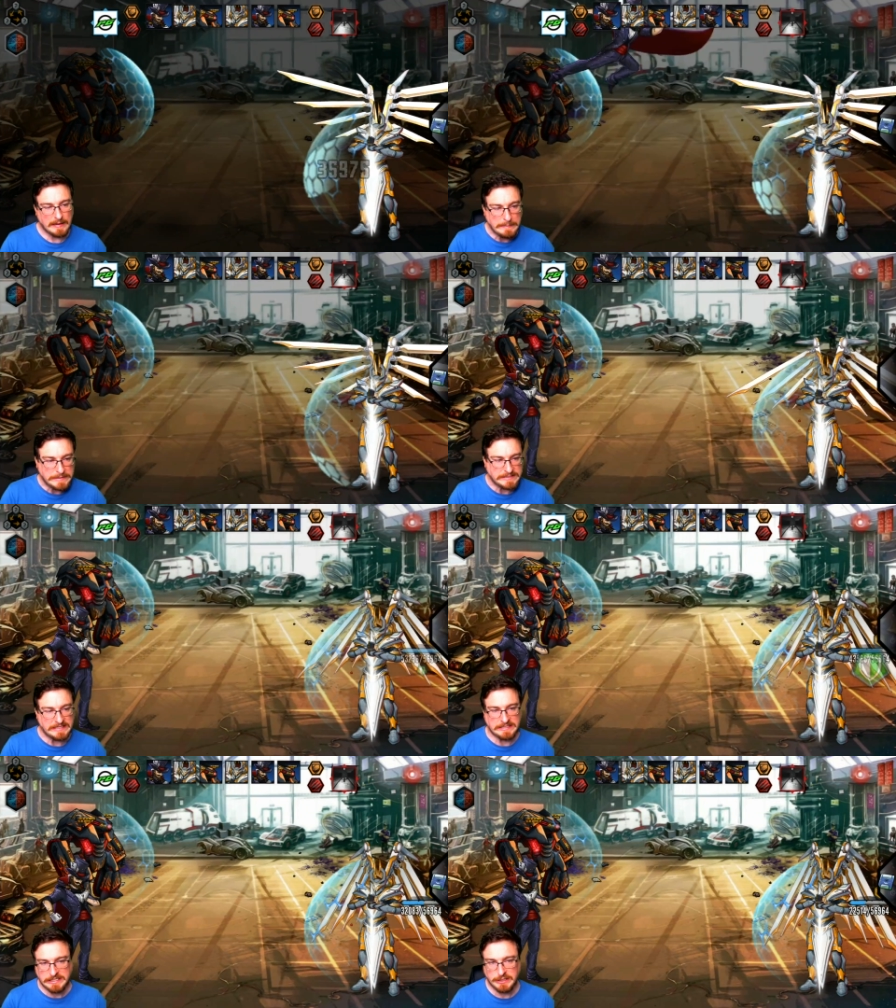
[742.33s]
him because of
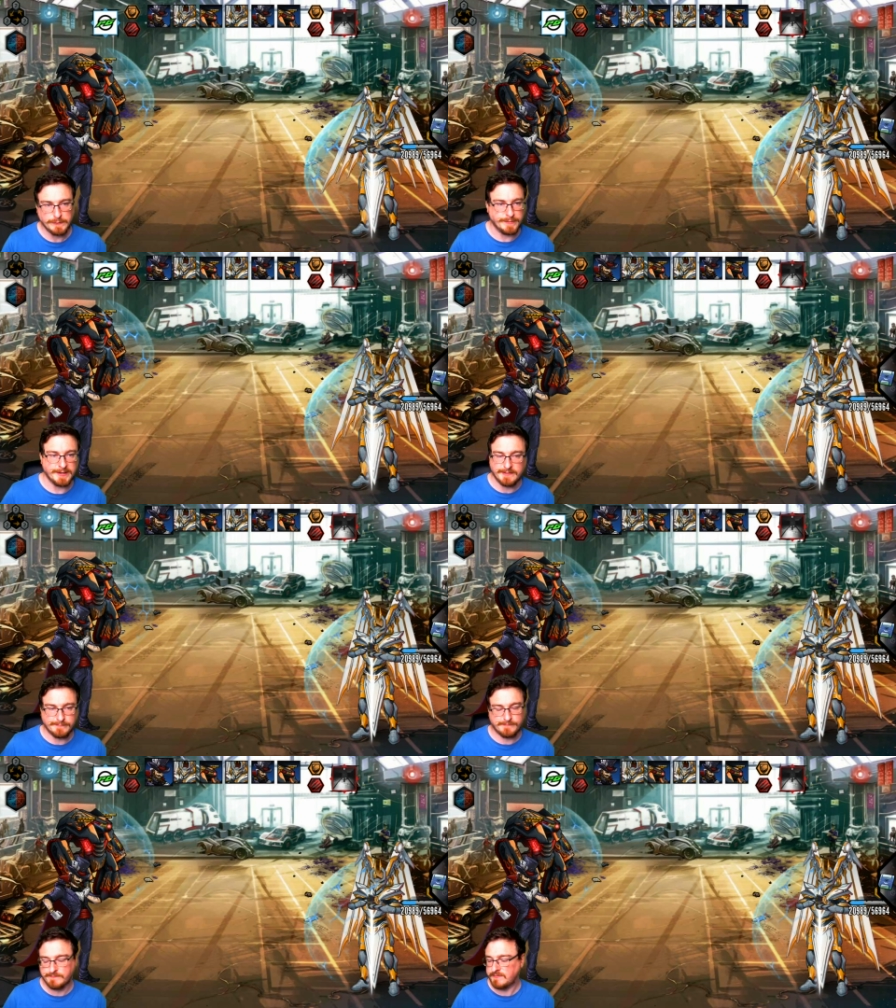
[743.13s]
the shield, but
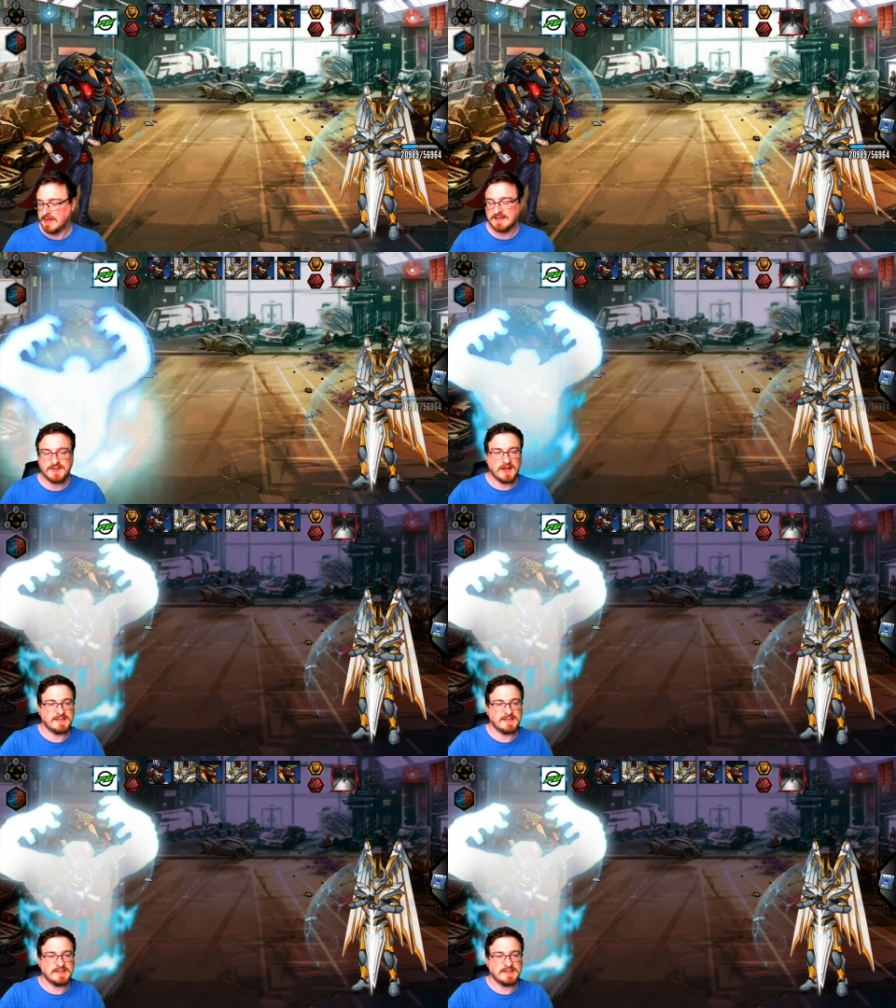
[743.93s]
sign